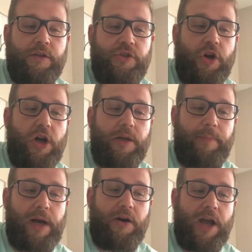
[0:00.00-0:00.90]
talk
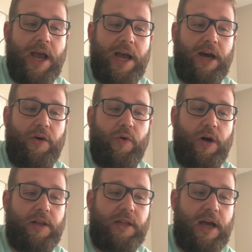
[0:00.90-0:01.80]
about how
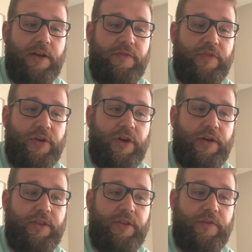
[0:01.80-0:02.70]
a lot of
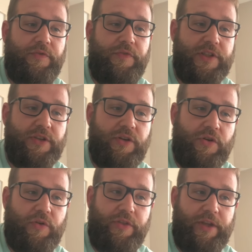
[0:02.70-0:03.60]
the, the
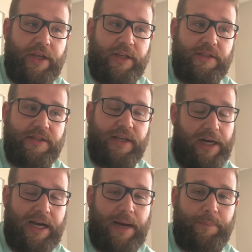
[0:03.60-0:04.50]
physical things that
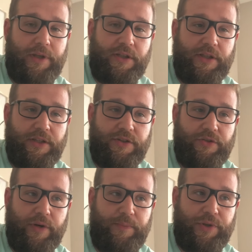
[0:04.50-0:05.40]
happen in
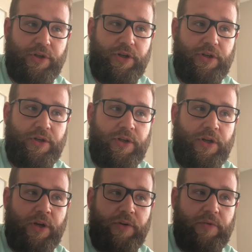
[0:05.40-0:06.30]
scripture,
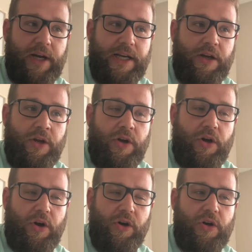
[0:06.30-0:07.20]
right,
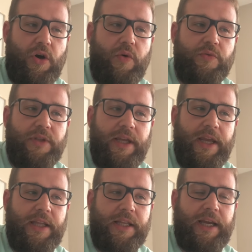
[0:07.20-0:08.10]
aren't
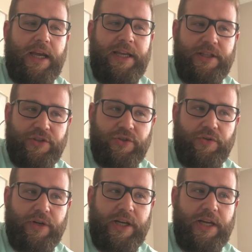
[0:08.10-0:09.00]
like a
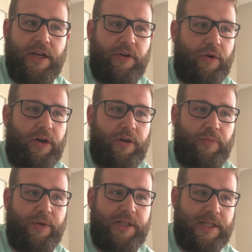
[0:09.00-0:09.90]
history or a
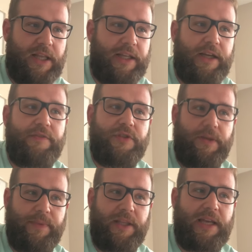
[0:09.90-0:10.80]
retelling of
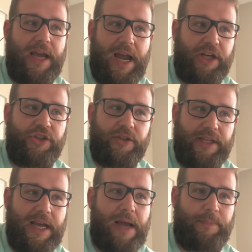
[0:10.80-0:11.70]
something that actually
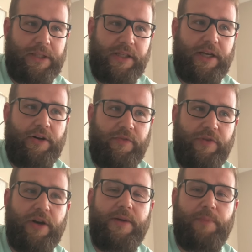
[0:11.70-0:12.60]
happened. They're
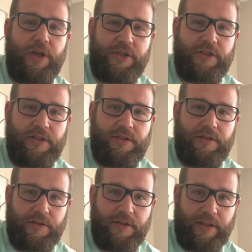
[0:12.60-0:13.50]
very much
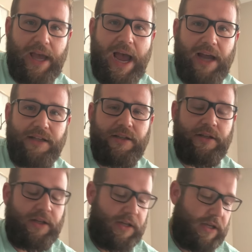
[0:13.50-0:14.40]
that.
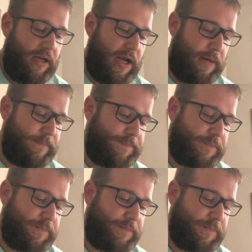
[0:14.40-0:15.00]
Um,